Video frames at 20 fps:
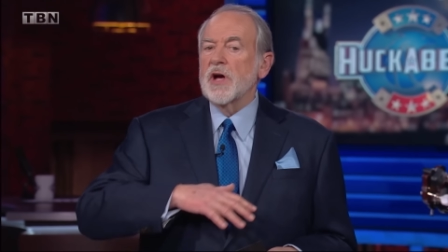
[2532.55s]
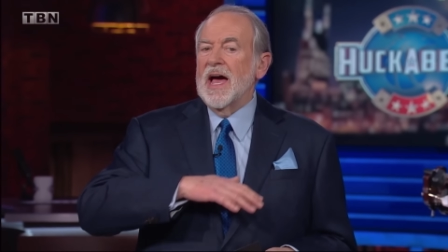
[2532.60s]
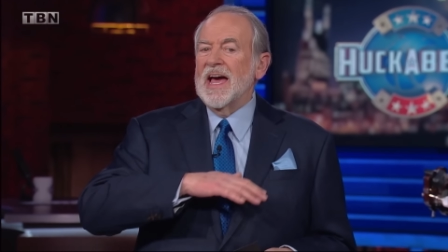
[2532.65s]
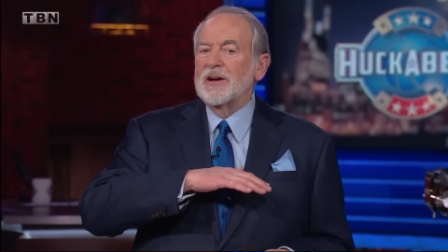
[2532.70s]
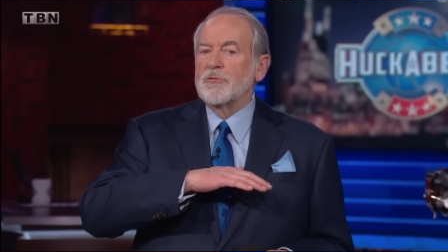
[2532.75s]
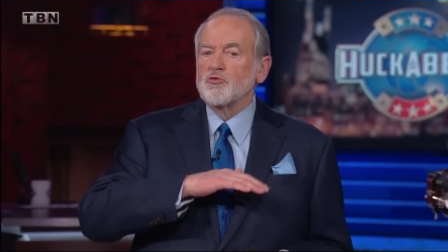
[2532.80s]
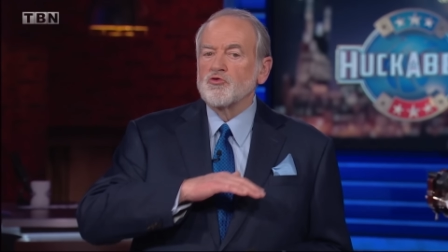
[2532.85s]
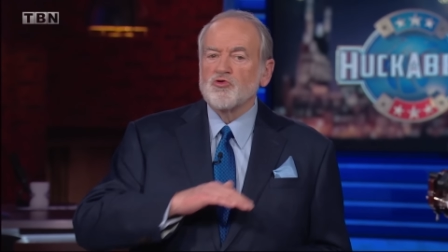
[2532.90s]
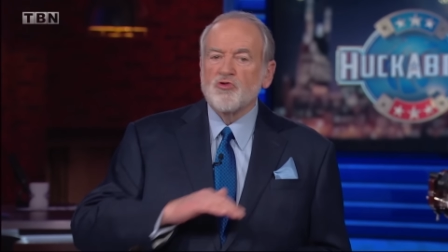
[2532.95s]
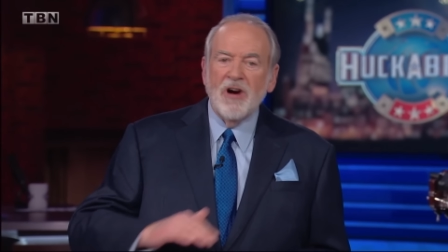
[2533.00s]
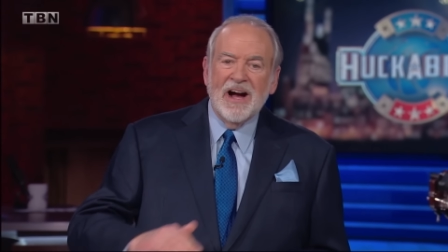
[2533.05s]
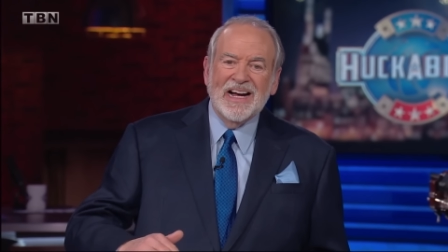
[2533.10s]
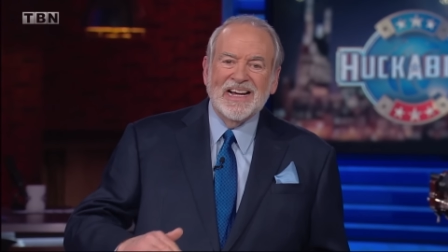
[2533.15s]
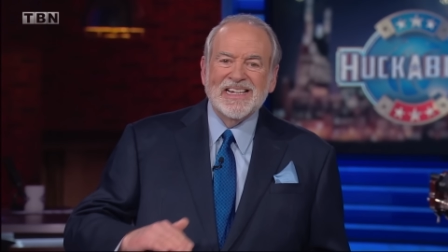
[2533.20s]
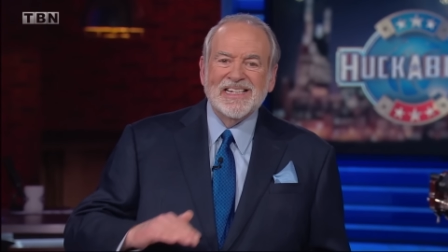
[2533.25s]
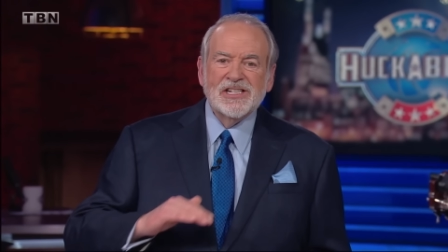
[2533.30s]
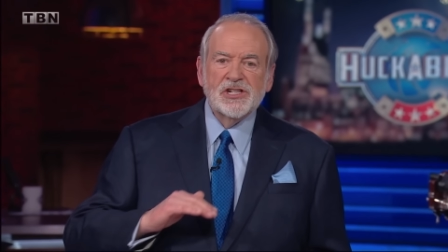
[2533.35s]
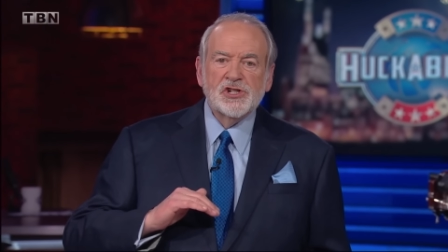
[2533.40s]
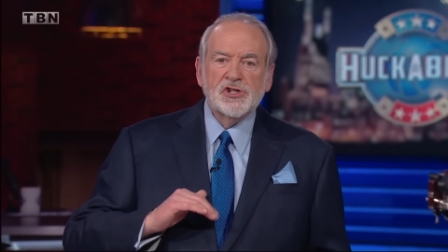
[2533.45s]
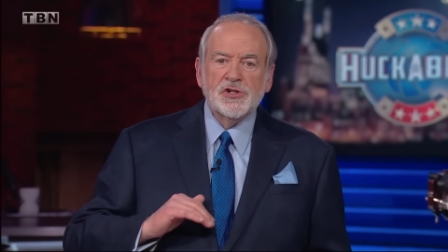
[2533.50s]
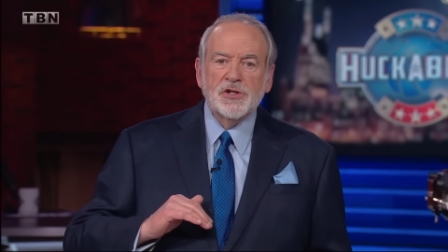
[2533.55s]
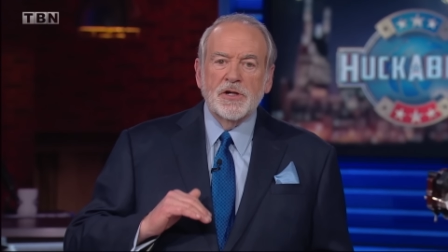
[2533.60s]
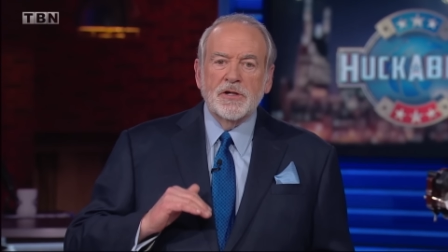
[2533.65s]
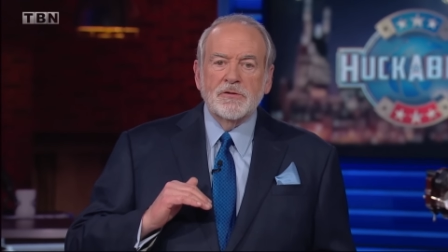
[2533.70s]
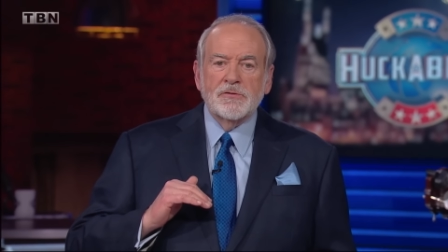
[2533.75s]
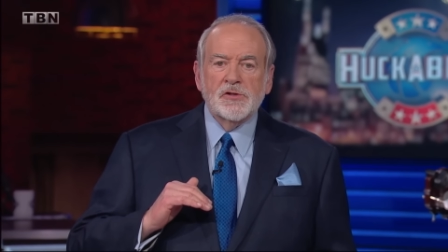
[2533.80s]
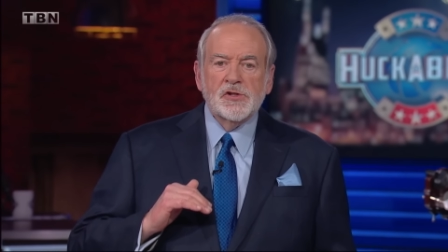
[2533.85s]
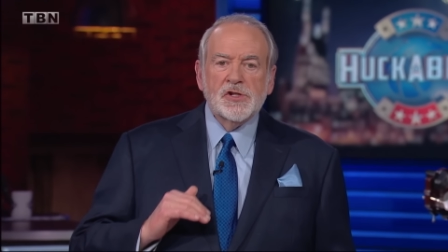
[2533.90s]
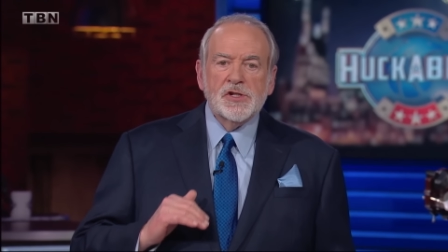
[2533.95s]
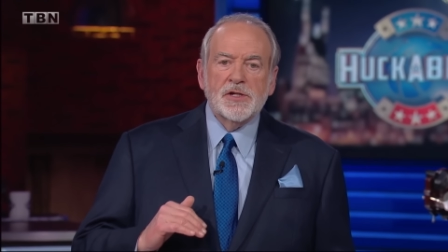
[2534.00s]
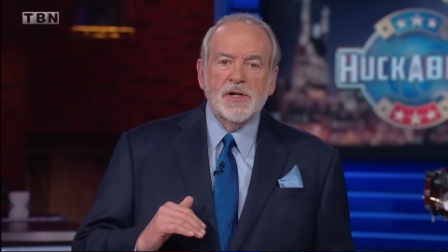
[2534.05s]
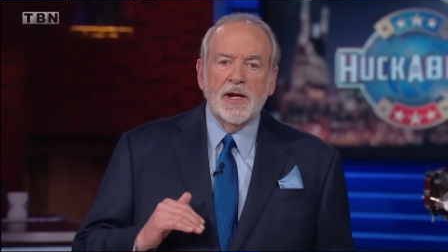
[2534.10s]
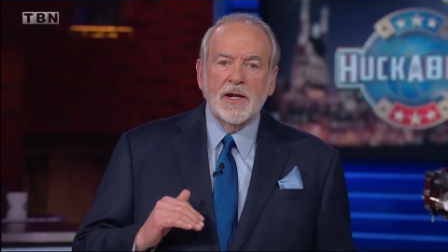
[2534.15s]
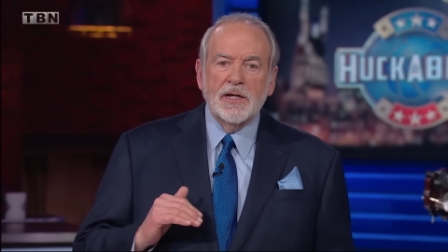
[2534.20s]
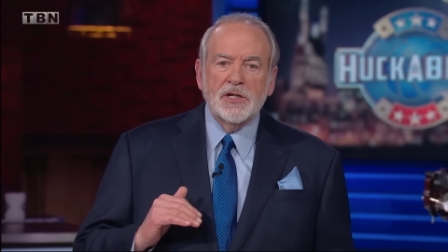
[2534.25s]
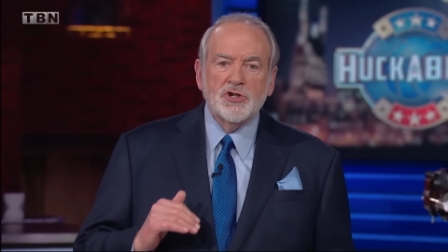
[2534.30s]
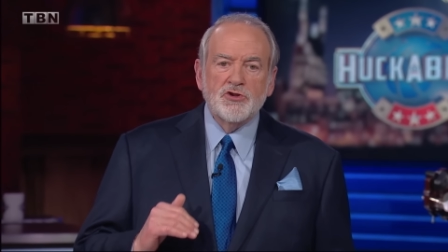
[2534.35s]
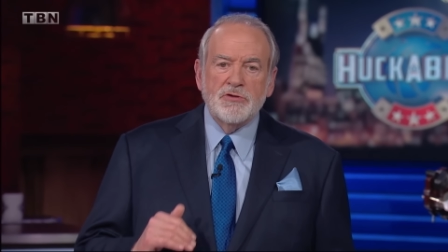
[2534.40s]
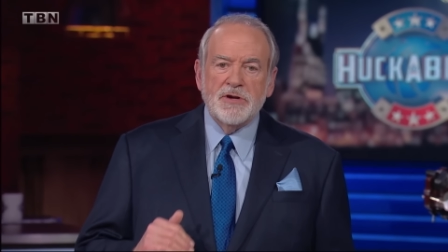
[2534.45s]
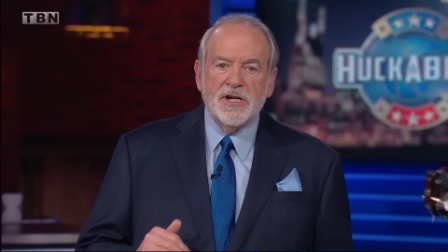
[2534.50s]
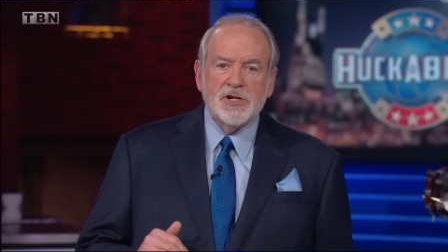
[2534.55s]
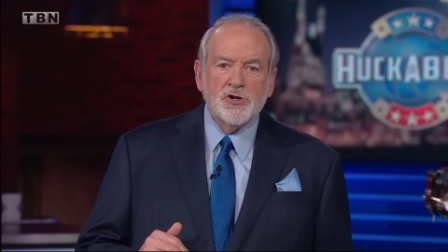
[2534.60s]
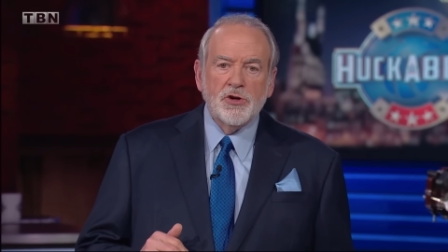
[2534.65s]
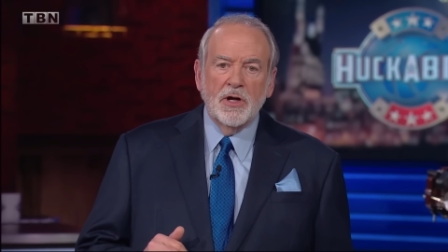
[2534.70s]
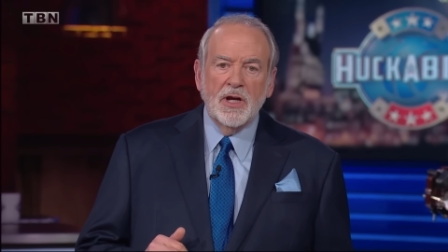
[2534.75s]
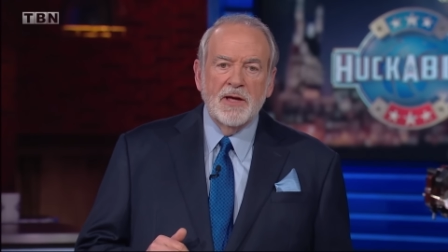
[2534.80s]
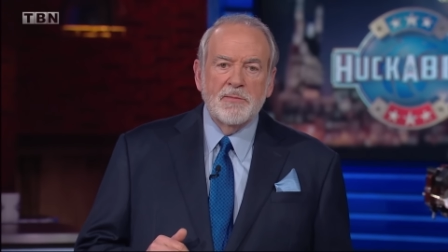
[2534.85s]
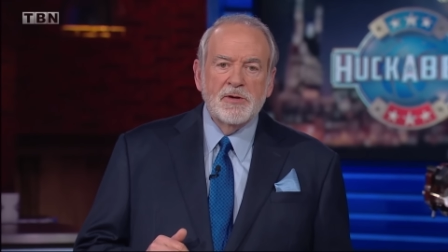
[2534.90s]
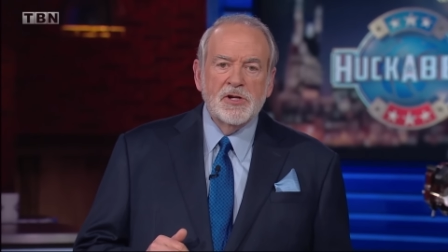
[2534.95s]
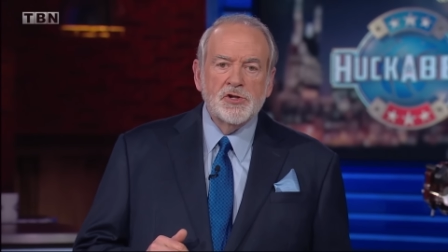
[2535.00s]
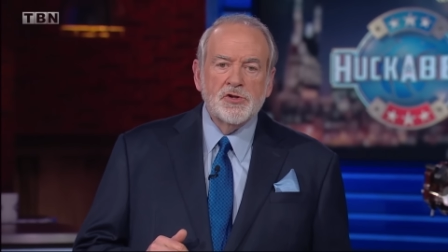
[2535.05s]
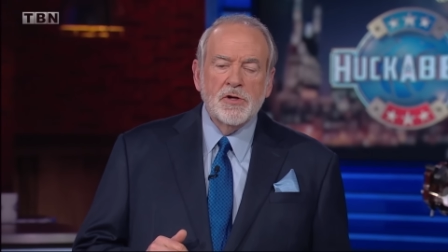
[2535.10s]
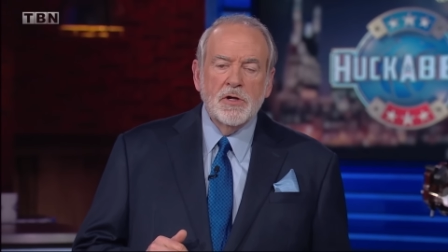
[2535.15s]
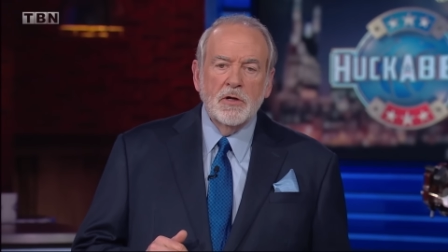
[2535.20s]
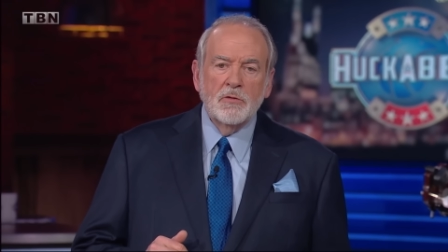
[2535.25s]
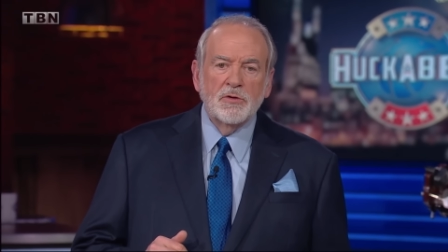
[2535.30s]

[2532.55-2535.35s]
a rhinestone-studded traditional image